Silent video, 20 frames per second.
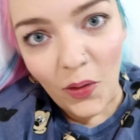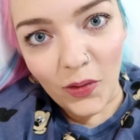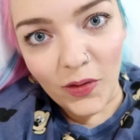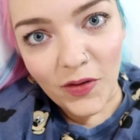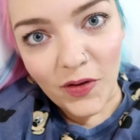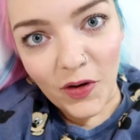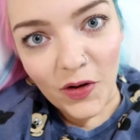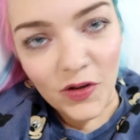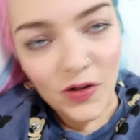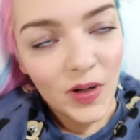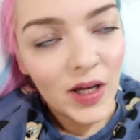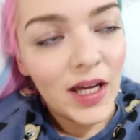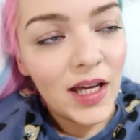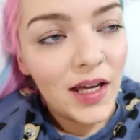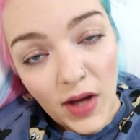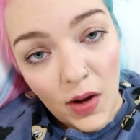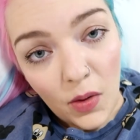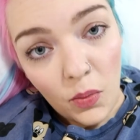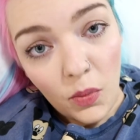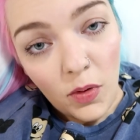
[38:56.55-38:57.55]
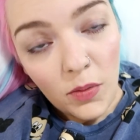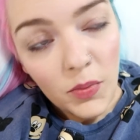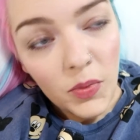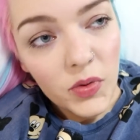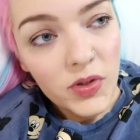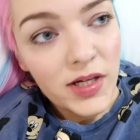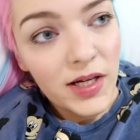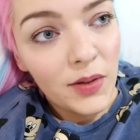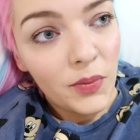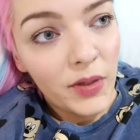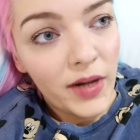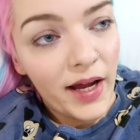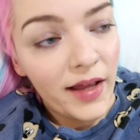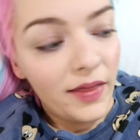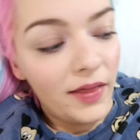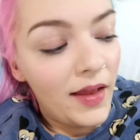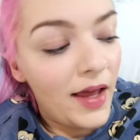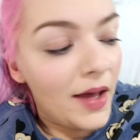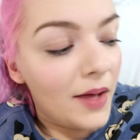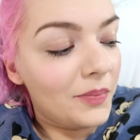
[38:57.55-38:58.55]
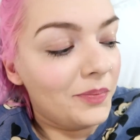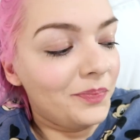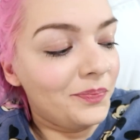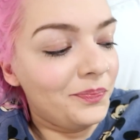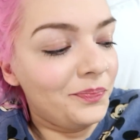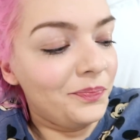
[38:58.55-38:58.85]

all is good. Yeah, one more day, we're getting there.